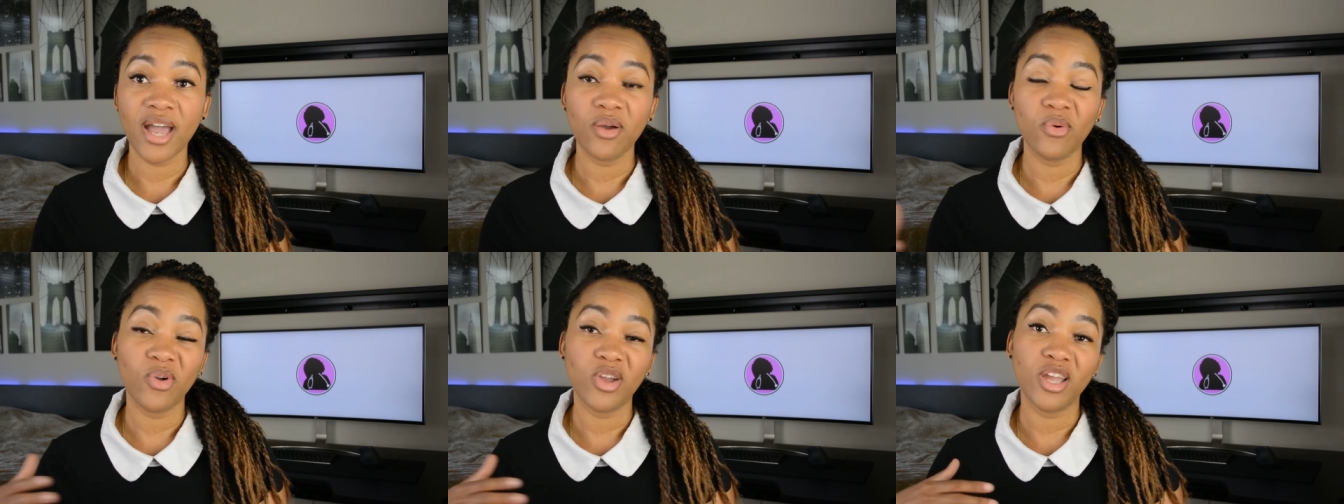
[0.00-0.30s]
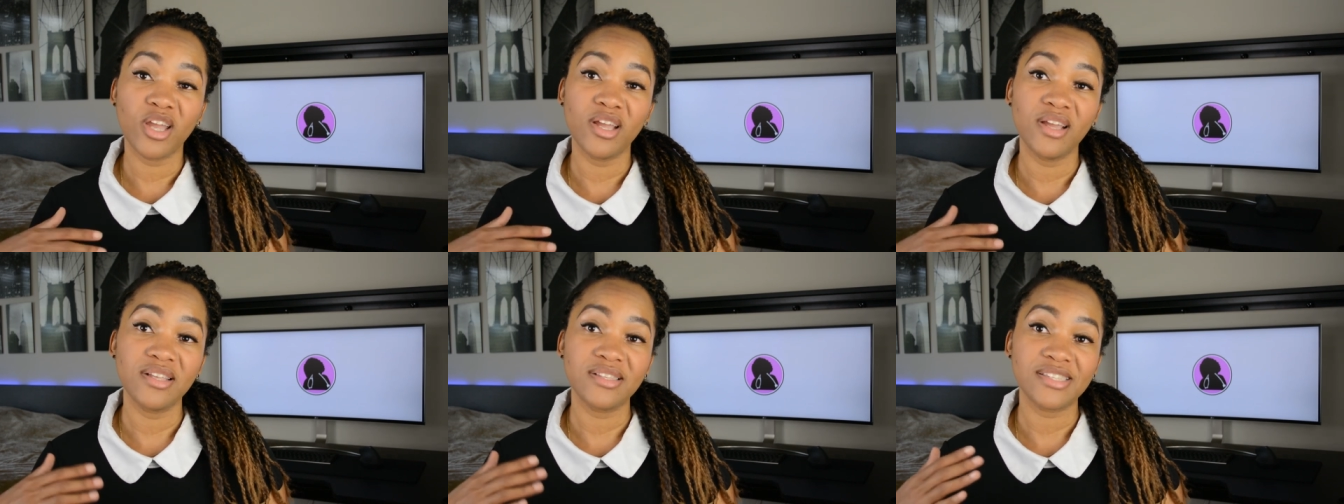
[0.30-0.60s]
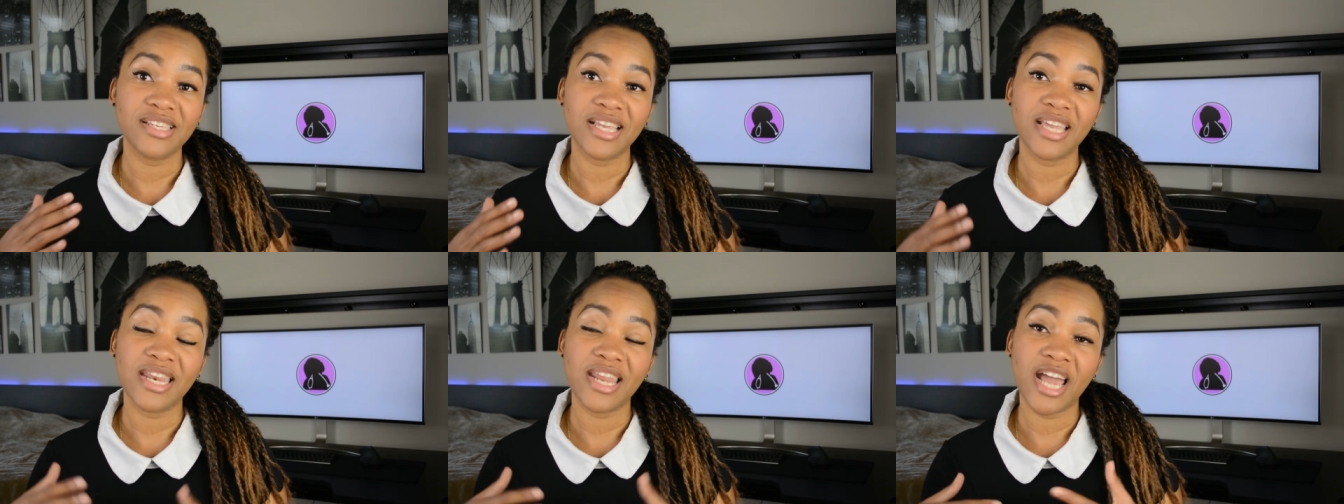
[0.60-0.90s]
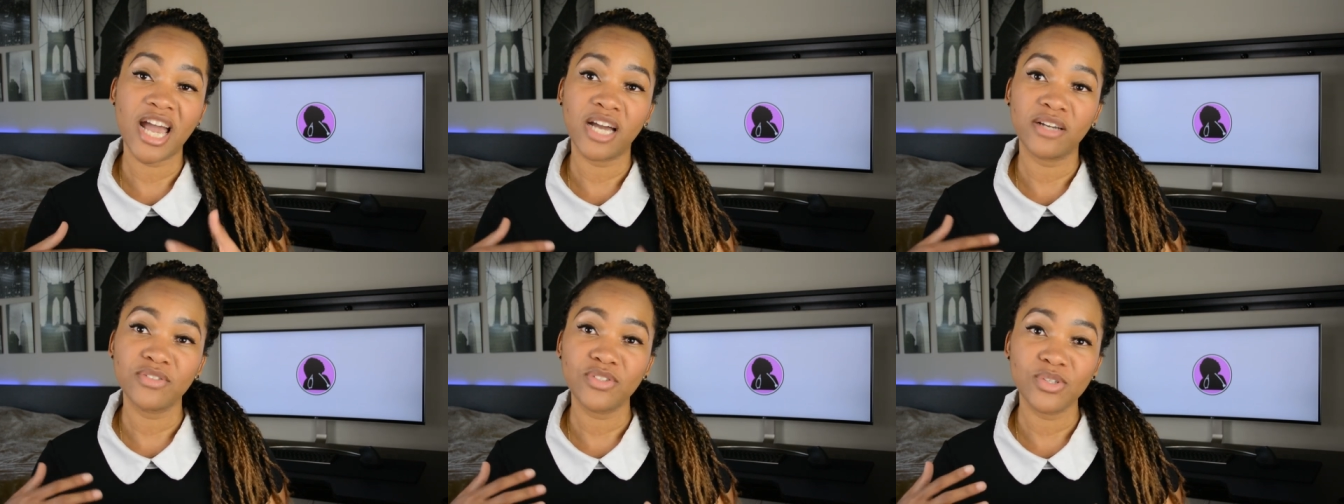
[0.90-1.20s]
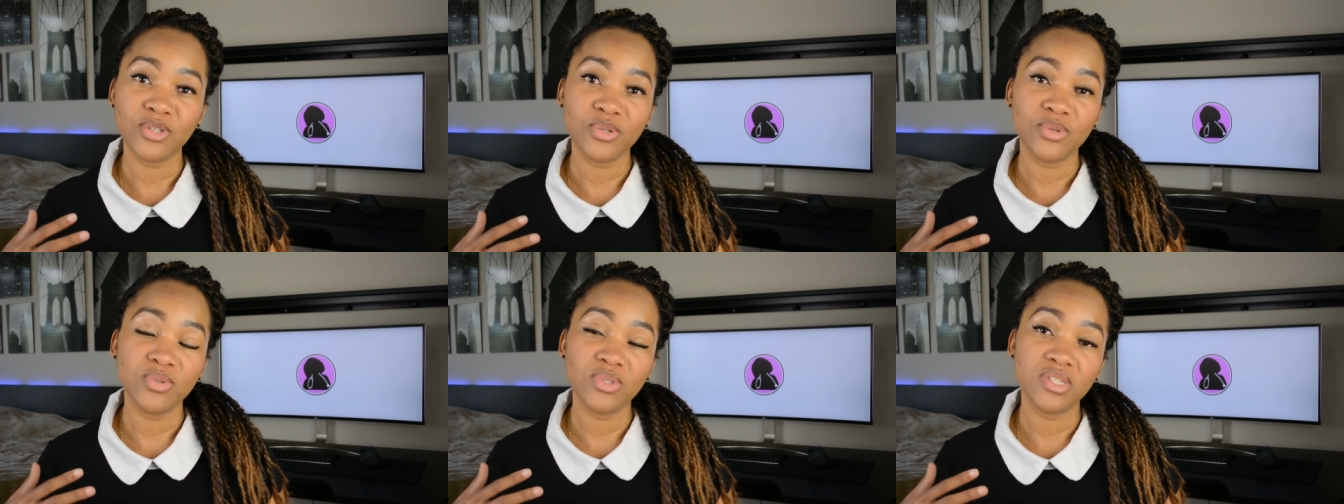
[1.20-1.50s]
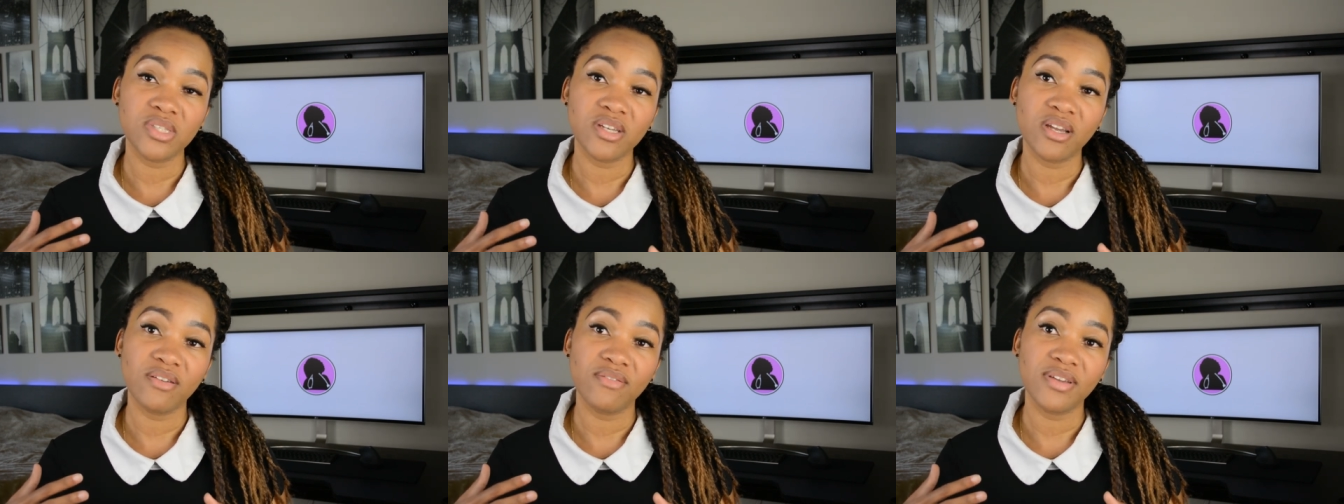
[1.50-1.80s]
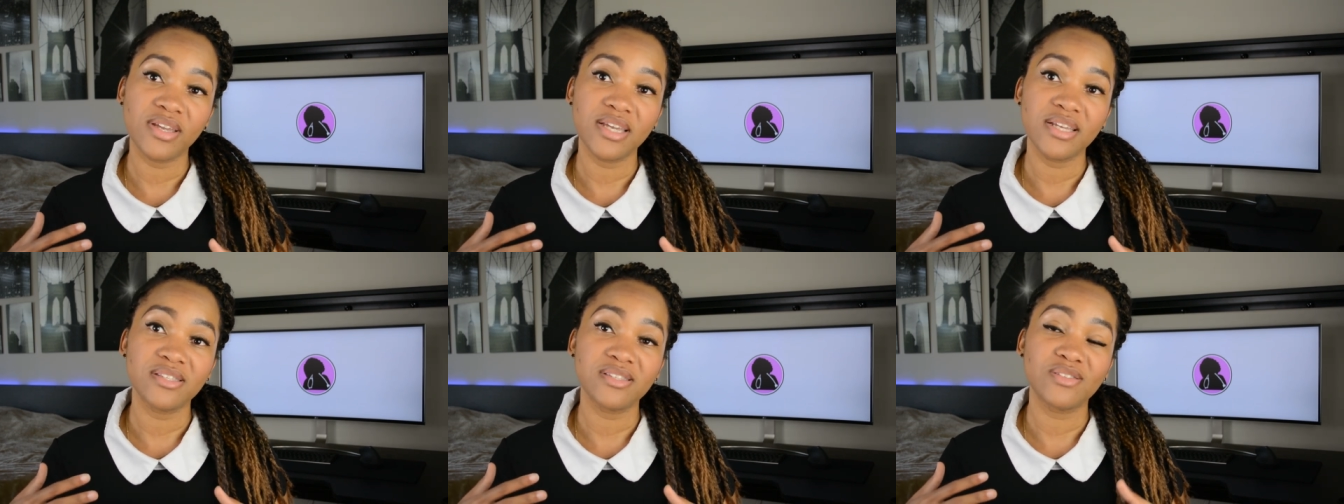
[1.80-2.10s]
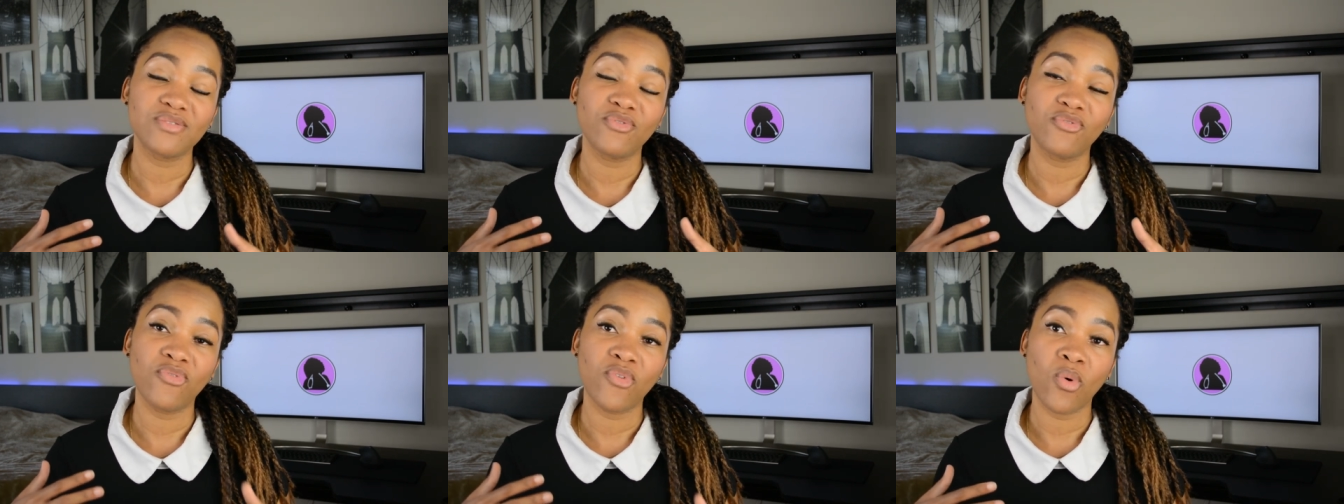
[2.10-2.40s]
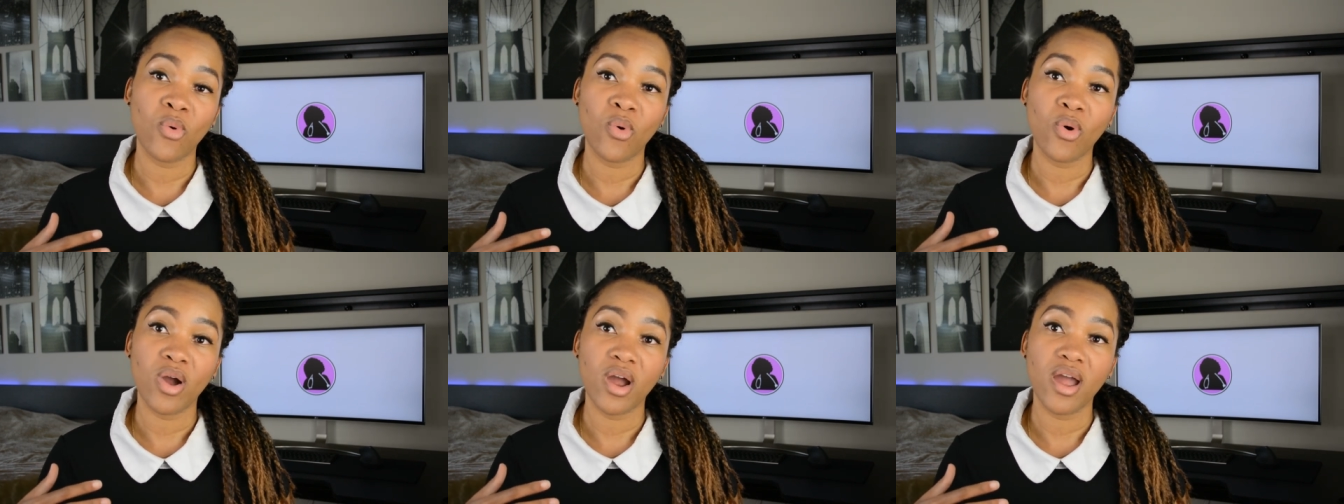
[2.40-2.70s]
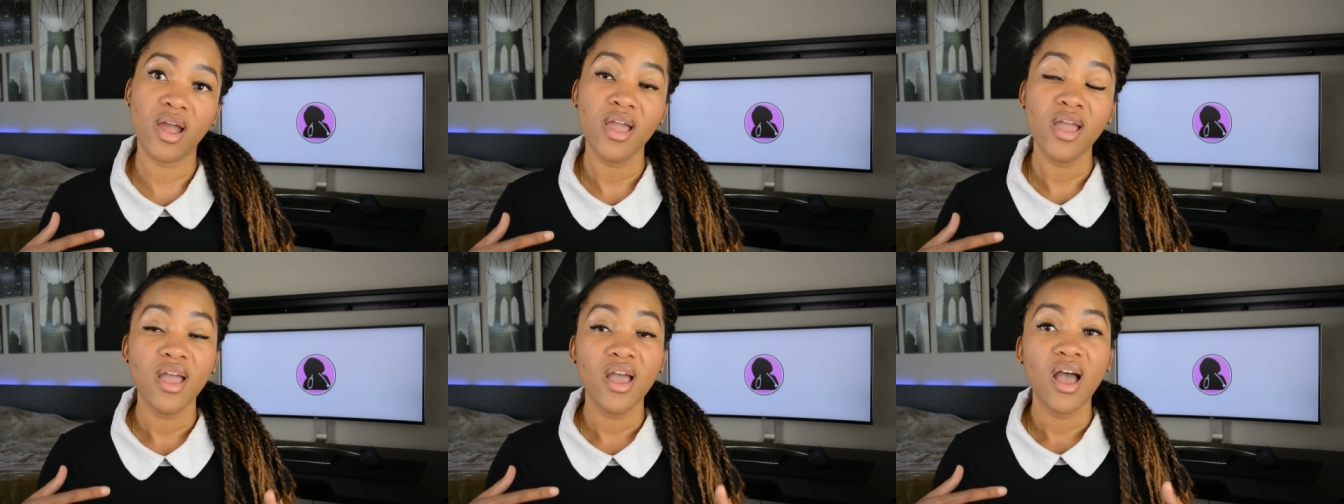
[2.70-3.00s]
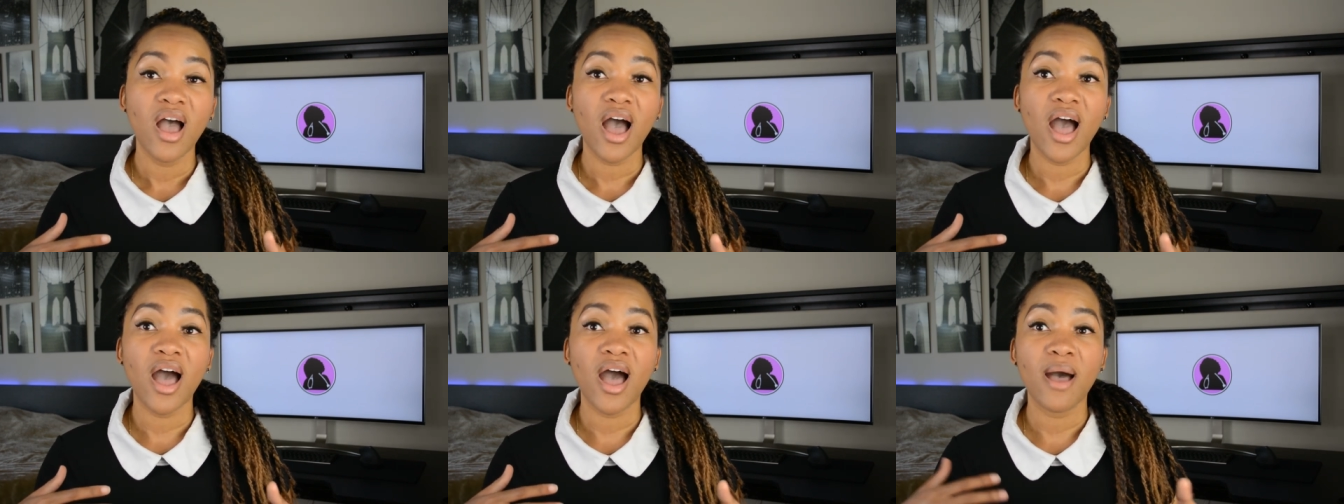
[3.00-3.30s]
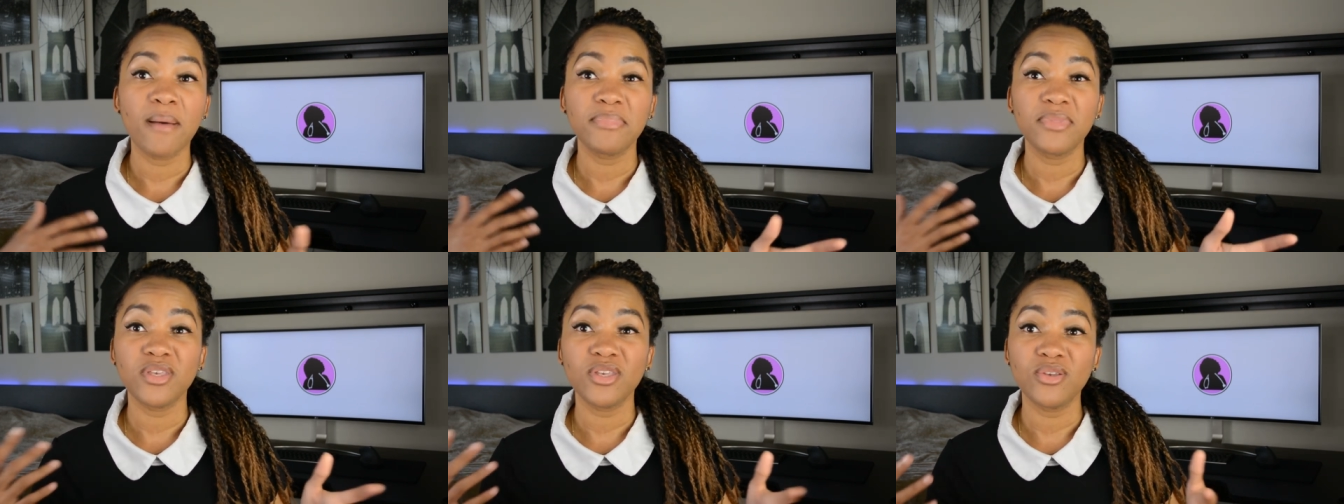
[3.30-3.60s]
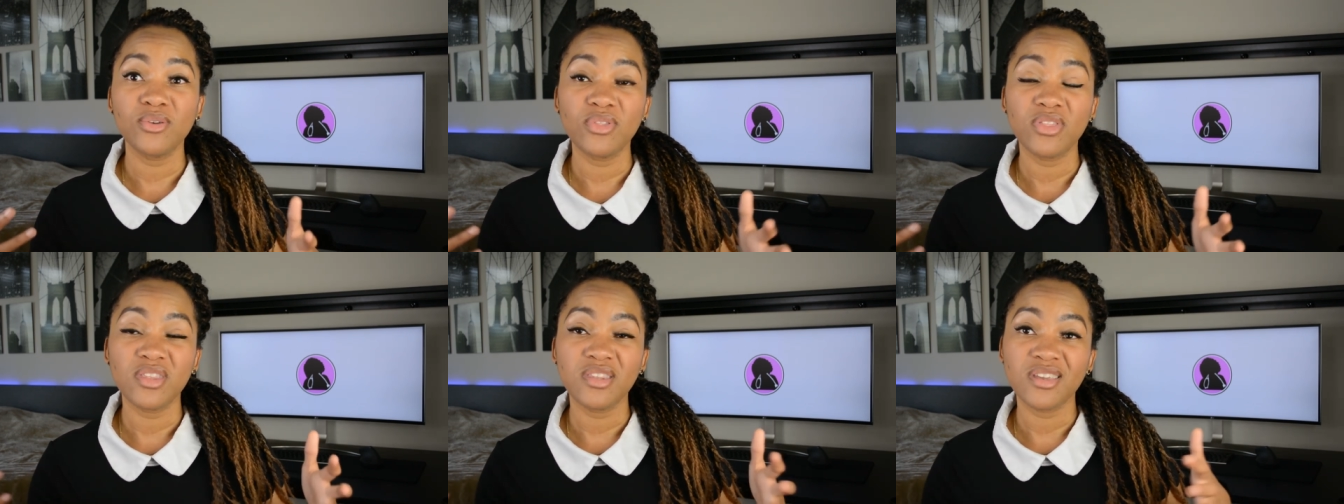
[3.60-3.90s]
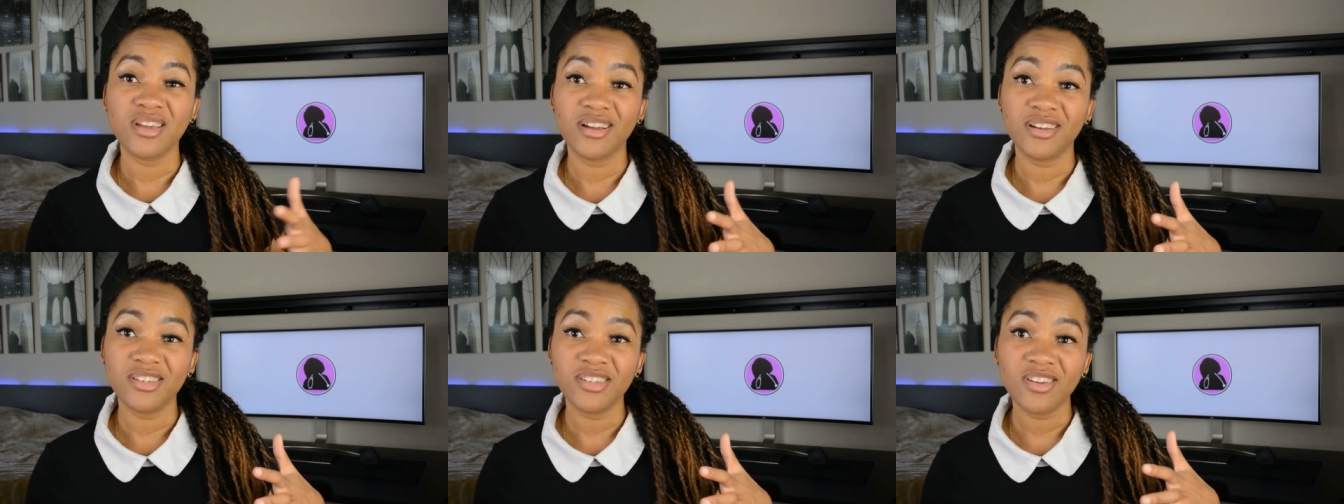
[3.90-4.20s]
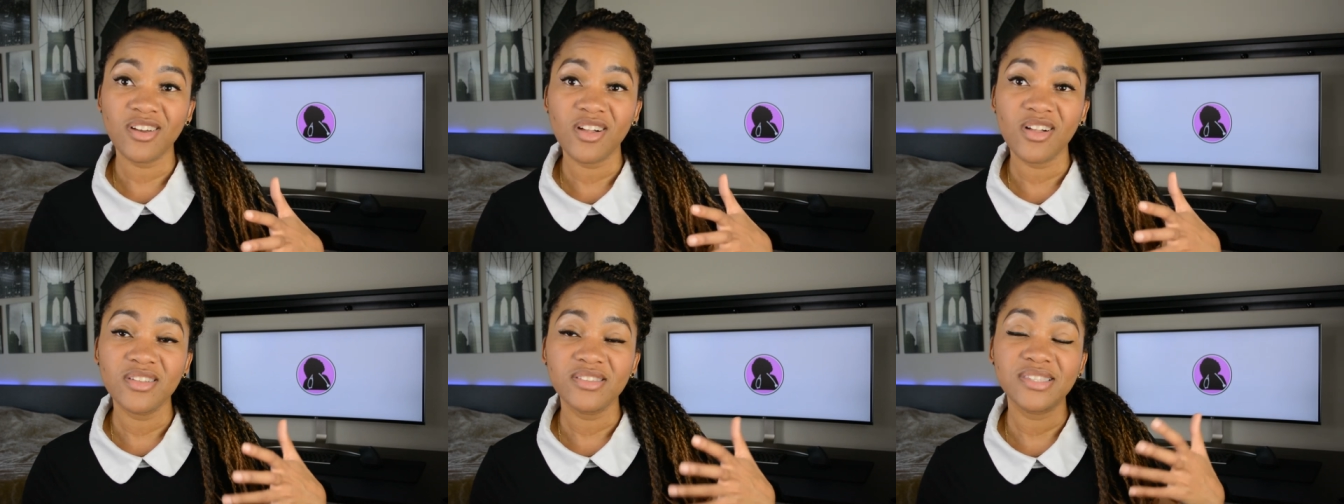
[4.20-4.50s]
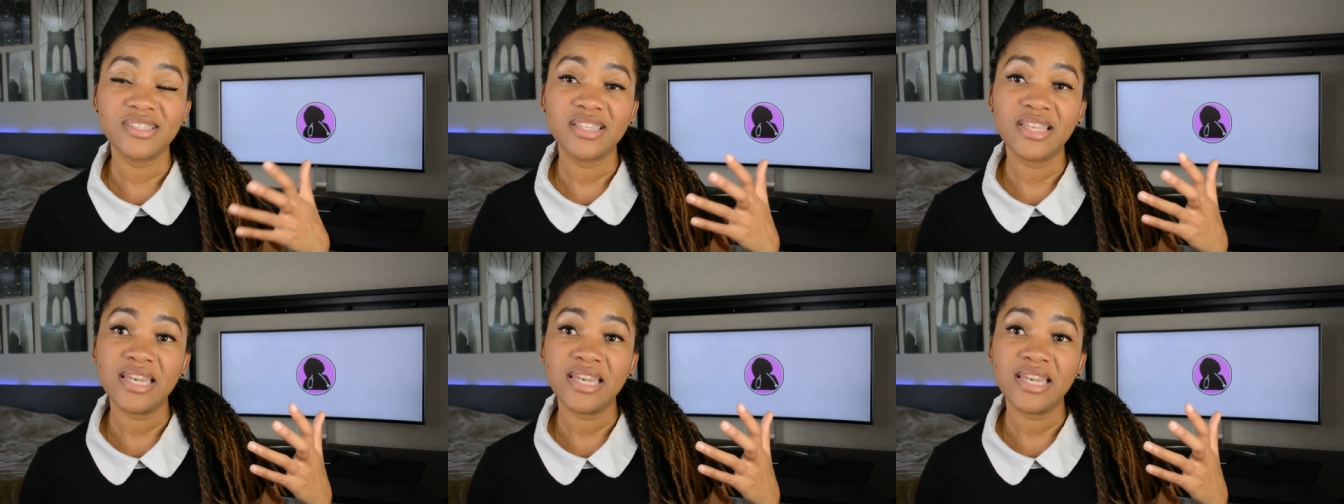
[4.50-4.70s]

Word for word: where it's like an afternoon service for the youth and young adults.